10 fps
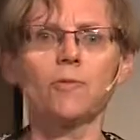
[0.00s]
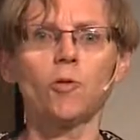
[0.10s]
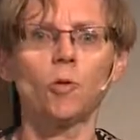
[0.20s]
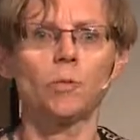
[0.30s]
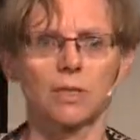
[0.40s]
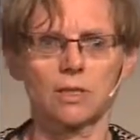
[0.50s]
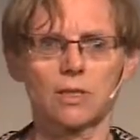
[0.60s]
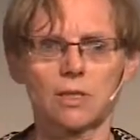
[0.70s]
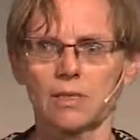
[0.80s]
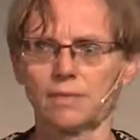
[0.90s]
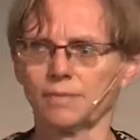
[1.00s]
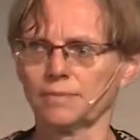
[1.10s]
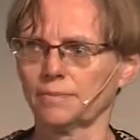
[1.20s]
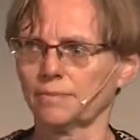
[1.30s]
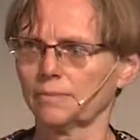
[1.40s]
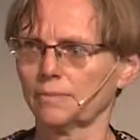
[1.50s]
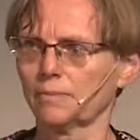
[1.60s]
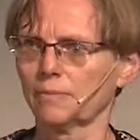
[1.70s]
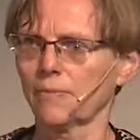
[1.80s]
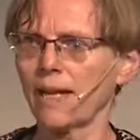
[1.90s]
formats.
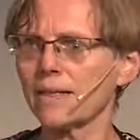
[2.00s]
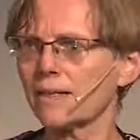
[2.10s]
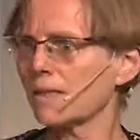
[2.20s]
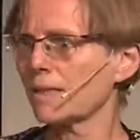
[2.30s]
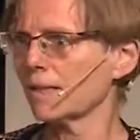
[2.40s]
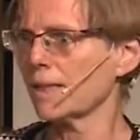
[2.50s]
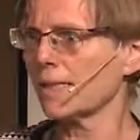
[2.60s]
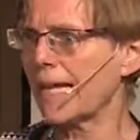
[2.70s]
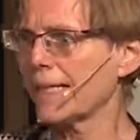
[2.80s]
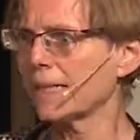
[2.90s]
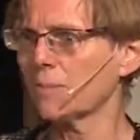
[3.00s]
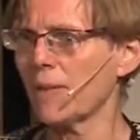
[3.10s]
And the standard